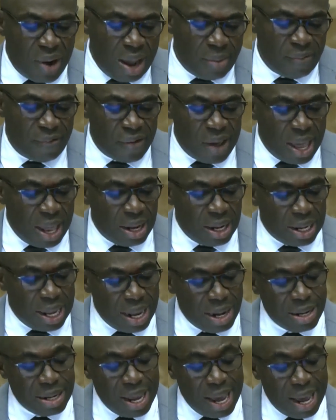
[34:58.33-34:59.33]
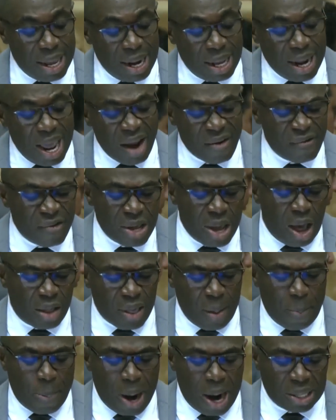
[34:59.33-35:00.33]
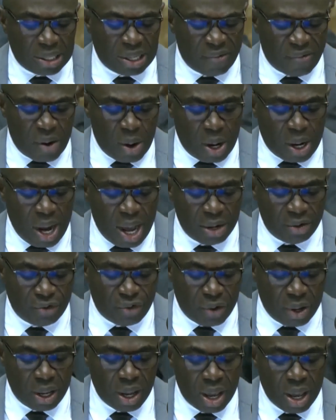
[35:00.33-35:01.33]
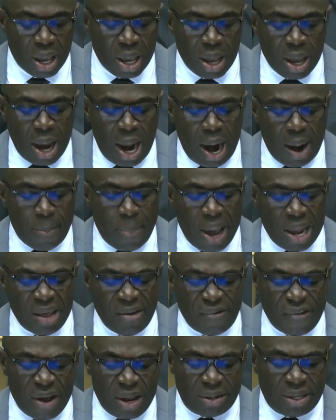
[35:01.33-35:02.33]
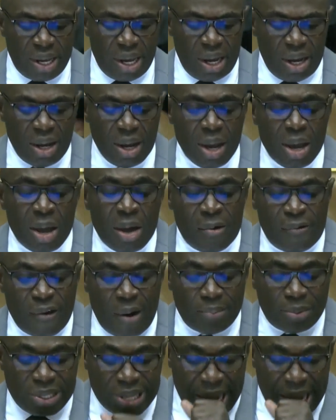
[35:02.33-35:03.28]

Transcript: Ramville, Linden, and every other part of our country are benefiting from